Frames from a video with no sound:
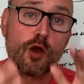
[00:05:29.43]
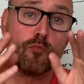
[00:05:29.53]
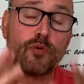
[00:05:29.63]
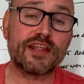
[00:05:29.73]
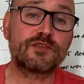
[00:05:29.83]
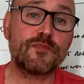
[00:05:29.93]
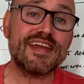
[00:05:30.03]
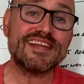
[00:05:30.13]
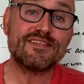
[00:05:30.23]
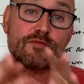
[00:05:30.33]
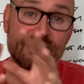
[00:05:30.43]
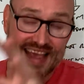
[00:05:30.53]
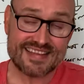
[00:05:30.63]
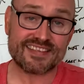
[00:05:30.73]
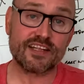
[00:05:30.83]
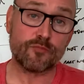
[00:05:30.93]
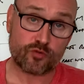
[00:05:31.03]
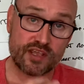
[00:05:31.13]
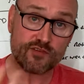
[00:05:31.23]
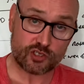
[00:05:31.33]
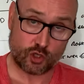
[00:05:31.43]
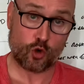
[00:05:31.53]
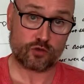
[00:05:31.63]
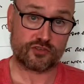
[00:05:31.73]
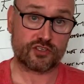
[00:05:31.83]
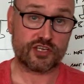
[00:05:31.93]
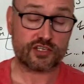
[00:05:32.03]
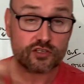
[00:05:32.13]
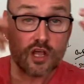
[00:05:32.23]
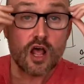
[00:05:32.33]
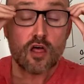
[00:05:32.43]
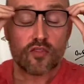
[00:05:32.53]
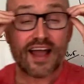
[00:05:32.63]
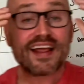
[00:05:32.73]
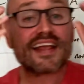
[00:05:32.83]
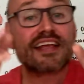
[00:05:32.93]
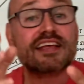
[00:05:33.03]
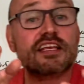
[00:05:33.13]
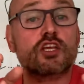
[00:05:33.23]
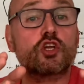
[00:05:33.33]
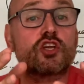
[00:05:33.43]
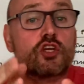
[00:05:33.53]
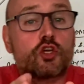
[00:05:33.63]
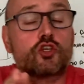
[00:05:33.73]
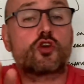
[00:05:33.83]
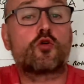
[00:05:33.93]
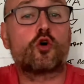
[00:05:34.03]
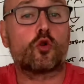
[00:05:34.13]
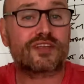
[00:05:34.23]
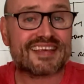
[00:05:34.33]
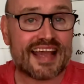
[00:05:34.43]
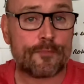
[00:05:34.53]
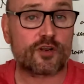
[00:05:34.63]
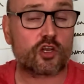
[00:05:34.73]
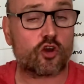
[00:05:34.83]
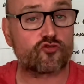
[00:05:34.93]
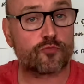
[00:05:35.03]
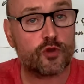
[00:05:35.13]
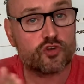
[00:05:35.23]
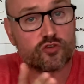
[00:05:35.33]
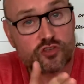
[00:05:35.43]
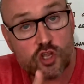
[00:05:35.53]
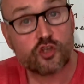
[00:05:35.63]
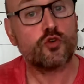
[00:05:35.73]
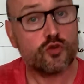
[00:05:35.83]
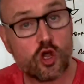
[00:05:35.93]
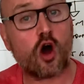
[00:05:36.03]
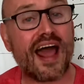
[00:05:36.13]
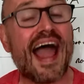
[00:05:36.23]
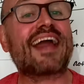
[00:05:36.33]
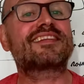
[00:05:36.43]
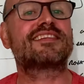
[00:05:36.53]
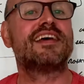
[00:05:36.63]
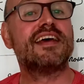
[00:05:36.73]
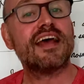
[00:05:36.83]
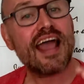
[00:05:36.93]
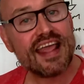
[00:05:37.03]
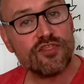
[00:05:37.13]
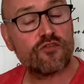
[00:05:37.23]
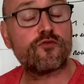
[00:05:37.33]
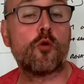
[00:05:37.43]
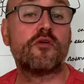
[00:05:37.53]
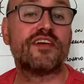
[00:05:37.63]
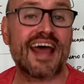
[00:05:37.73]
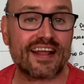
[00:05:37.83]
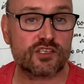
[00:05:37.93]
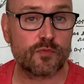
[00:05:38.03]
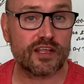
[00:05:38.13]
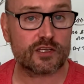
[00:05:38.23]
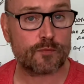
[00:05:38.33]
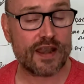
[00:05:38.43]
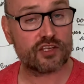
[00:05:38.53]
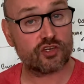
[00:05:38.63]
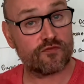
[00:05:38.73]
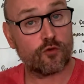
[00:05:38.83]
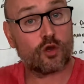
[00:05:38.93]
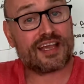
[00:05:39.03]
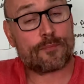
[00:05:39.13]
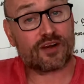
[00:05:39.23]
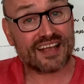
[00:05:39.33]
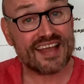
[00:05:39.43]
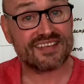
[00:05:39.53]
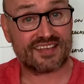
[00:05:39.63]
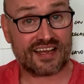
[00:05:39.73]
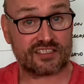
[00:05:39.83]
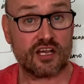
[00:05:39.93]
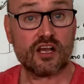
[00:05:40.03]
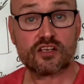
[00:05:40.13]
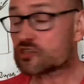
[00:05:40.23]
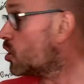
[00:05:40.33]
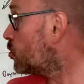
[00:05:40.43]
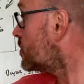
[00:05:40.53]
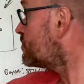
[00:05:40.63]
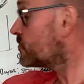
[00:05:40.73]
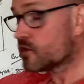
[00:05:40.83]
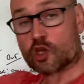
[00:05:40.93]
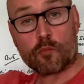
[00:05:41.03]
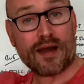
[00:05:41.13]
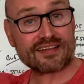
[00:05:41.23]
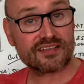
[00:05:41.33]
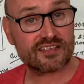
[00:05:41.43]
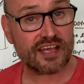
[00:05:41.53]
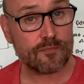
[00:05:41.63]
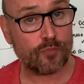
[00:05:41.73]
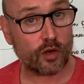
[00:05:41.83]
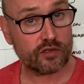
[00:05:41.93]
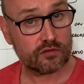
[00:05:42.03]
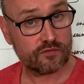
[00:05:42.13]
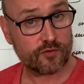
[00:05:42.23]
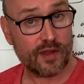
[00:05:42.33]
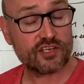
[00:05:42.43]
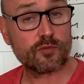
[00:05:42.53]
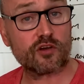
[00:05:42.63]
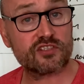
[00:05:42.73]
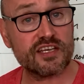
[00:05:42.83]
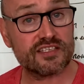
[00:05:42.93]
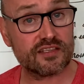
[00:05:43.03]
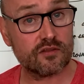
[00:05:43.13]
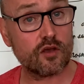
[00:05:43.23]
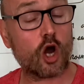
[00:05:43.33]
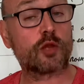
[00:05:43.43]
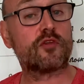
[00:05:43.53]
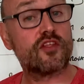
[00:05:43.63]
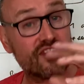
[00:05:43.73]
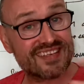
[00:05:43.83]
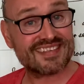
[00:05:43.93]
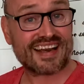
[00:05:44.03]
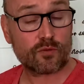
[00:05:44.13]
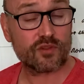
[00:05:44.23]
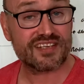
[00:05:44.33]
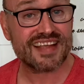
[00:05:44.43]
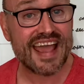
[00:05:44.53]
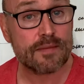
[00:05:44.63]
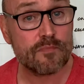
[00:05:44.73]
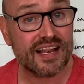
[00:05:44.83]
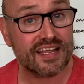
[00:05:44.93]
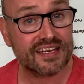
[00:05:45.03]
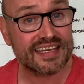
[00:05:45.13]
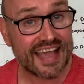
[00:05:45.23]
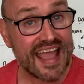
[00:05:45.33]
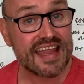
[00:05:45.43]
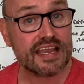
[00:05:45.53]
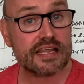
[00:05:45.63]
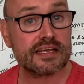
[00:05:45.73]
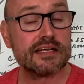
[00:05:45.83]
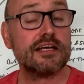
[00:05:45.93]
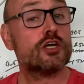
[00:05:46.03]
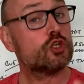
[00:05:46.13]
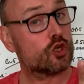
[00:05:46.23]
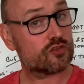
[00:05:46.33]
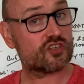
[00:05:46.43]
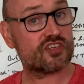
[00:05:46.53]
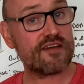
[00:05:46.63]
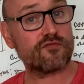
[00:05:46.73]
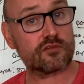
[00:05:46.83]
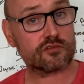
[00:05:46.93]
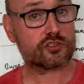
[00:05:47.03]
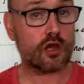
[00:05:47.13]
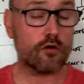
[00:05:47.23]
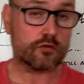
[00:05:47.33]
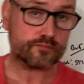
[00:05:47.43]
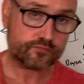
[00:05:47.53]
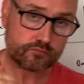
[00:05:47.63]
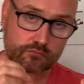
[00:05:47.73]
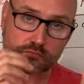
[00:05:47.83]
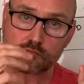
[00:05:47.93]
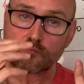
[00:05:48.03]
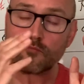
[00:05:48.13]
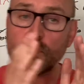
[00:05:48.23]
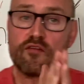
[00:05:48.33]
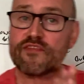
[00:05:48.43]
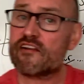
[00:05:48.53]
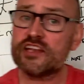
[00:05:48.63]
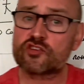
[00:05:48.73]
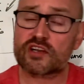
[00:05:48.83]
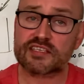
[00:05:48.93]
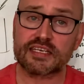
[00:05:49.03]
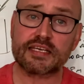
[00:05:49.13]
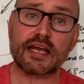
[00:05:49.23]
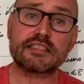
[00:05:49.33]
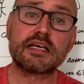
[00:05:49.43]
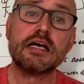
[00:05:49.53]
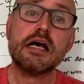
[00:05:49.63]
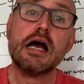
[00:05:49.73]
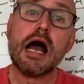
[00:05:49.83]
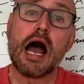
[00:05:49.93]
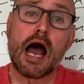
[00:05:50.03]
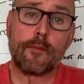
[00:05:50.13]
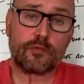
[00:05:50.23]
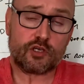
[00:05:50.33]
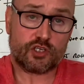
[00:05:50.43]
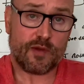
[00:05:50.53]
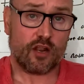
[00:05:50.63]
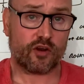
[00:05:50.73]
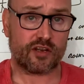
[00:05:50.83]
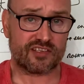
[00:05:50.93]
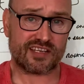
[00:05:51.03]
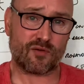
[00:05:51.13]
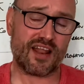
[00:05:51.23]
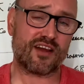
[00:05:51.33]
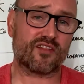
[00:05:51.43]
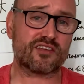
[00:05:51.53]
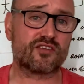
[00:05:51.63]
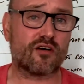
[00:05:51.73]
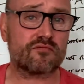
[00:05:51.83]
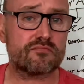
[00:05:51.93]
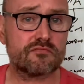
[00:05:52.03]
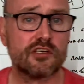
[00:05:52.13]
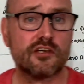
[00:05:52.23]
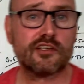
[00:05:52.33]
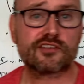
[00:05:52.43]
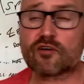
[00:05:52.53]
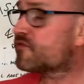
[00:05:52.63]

it's been tested in previous court's decision that so-called capital contributions do not act in the form of enhancement expenditure for capital gains tax. So come back to the same point from HMRC's argument that they're saddled with this 8 million gain, not 7. So very interesting case, because you may look at it and say, well, hang on, that's not